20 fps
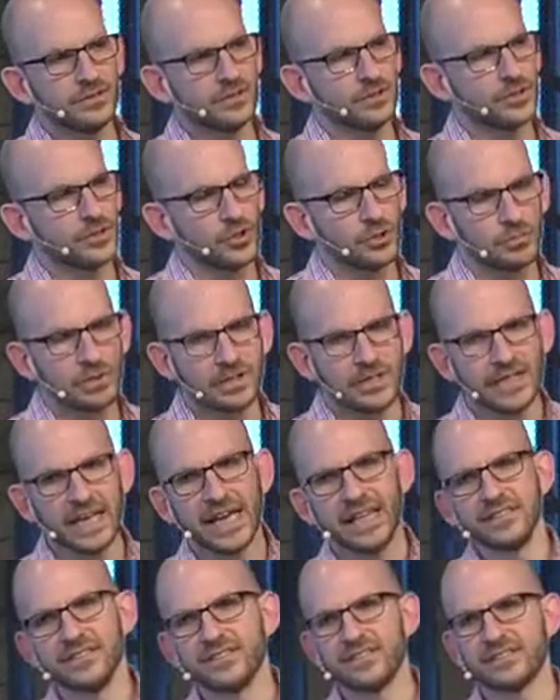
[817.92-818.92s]
determine the
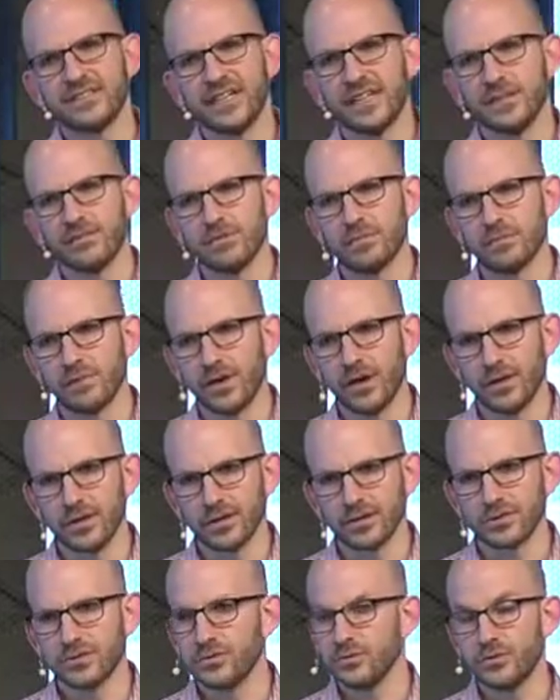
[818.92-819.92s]
end state of the
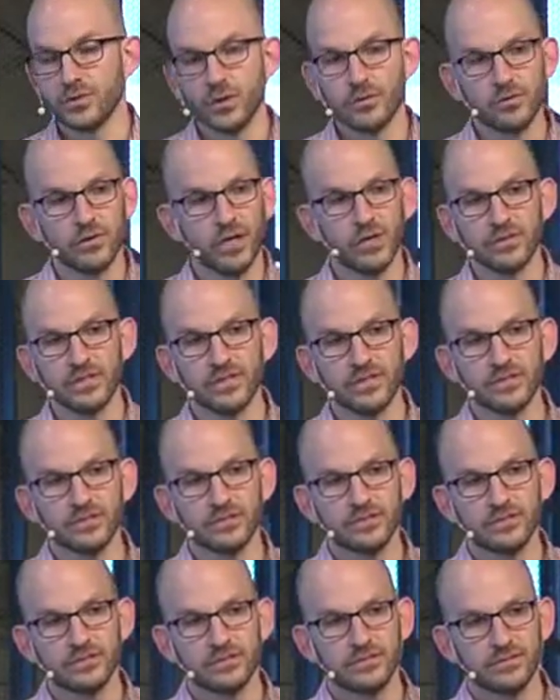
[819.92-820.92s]
product. You don't know it.
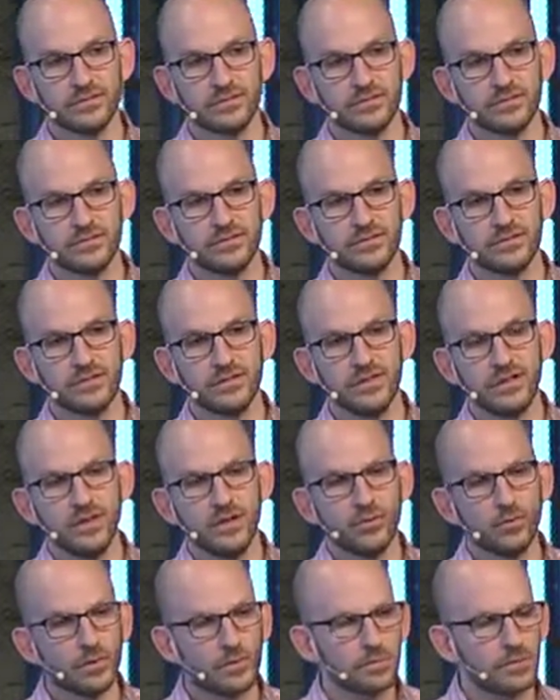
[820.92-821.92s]

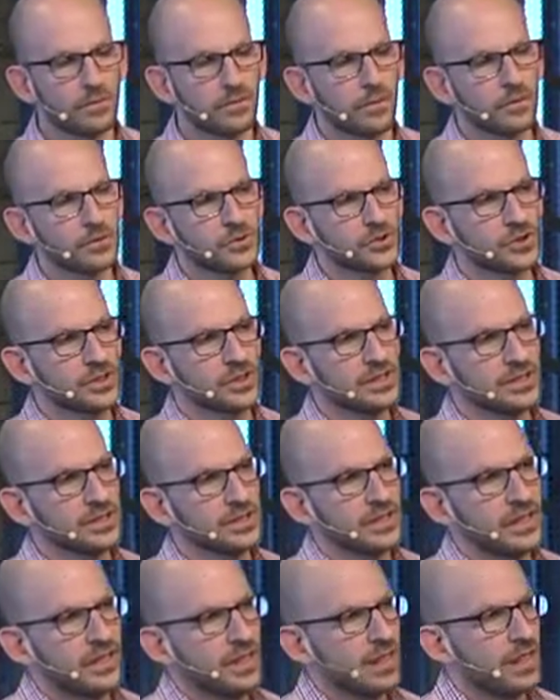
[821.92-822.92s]
We're
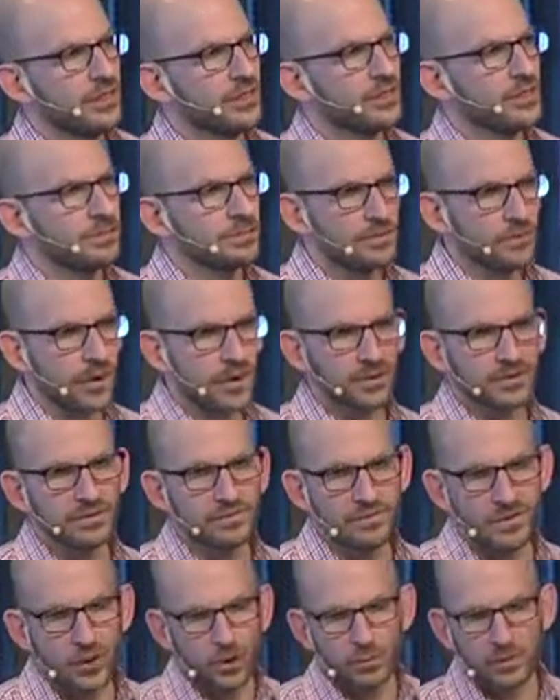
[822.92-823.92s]
approaching the product
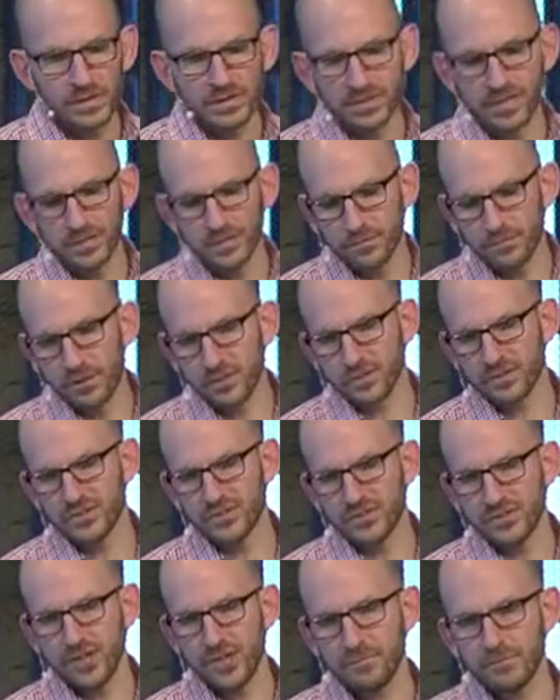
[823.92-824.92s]
development and the product
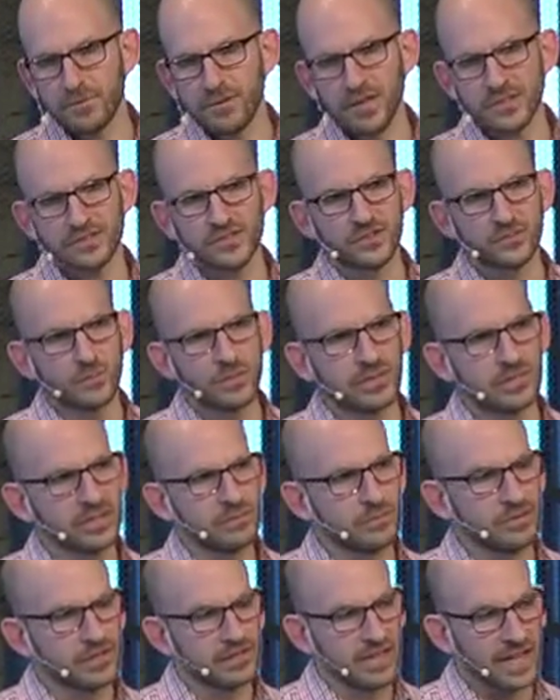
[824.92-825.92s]
design process
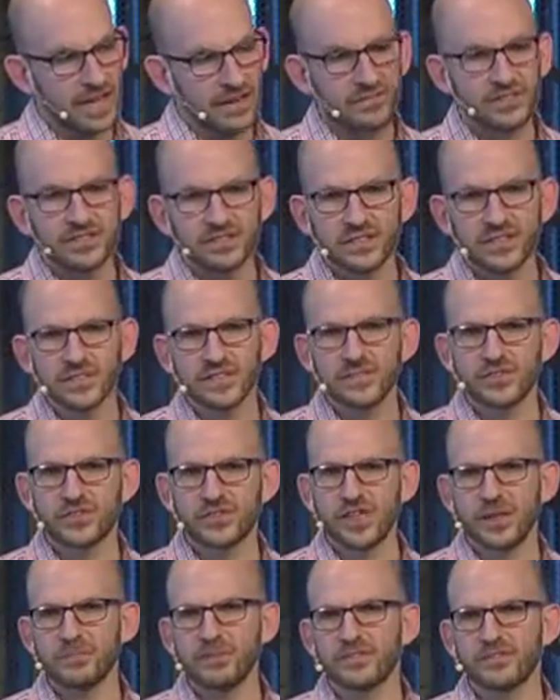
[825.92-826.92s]
with a heavy sense of
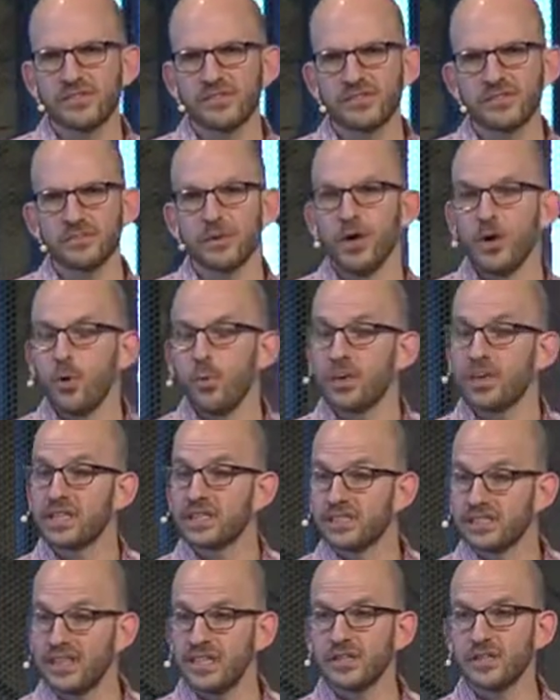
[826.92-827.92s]
skepticism. We
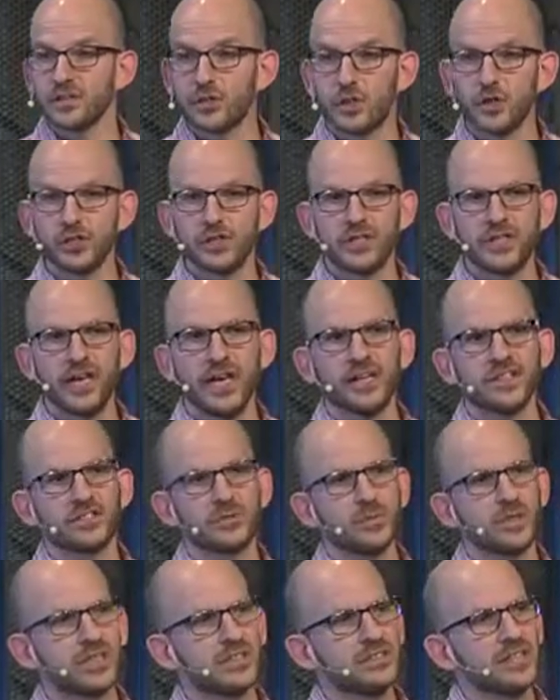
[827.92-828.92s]
can take a good
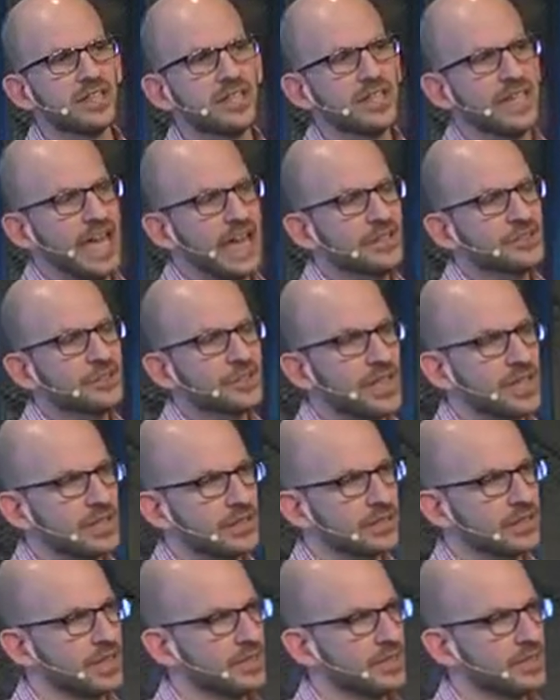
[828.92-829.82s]
guess. We can take an educated